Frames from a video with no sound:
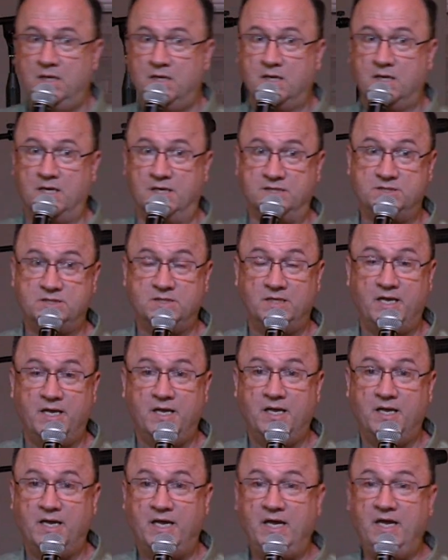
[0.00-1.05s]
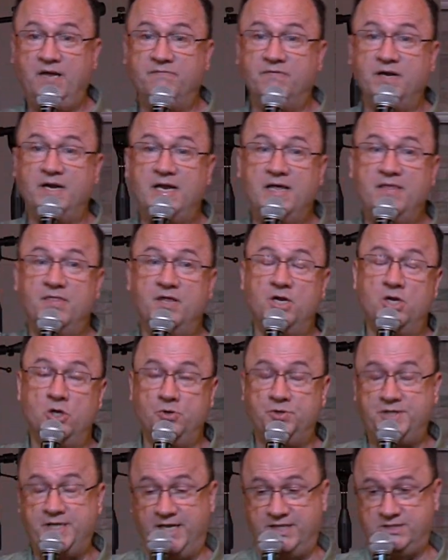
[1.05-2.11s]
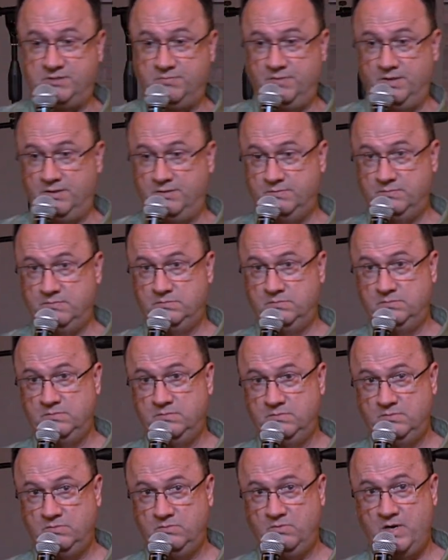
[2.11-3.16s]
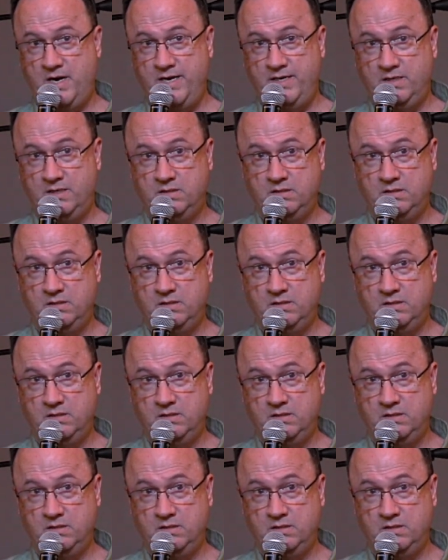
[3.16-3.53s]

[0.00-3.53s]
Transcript: Because even in the New Testament, right?